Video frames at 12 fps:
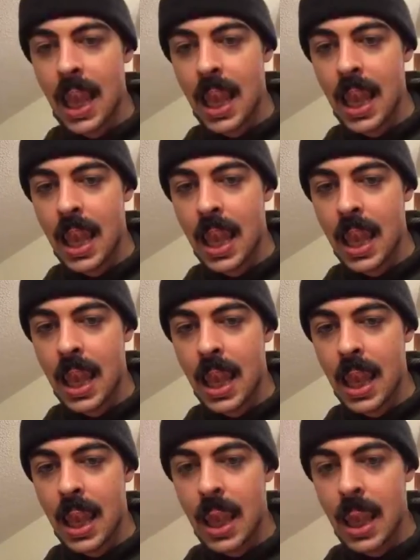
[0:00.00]

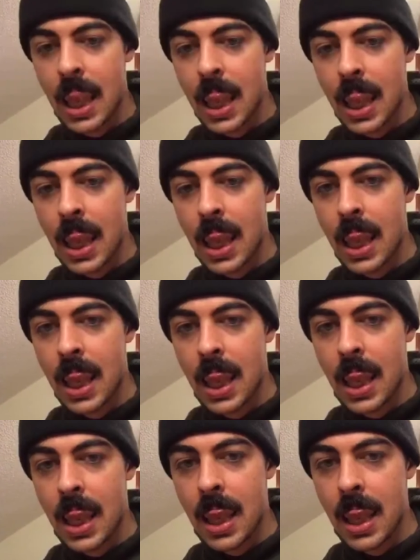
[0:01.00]

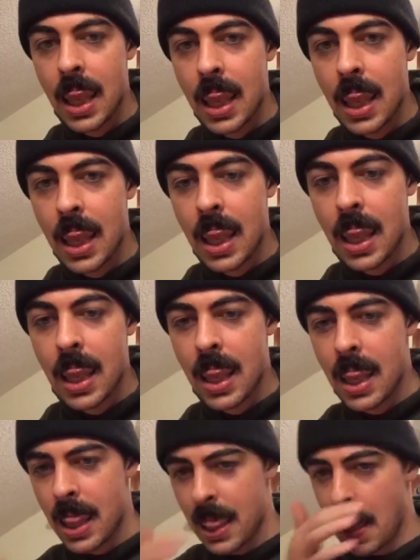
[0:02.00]

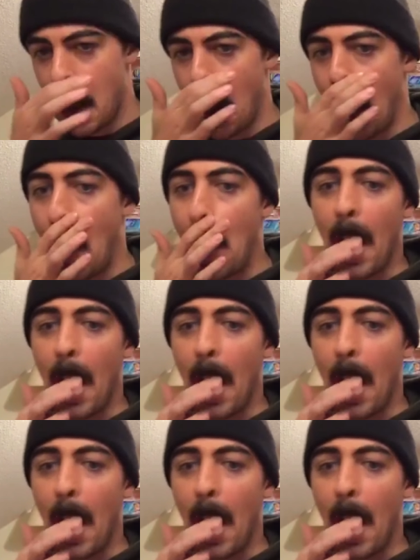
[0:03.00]
No one is speaking in this clip.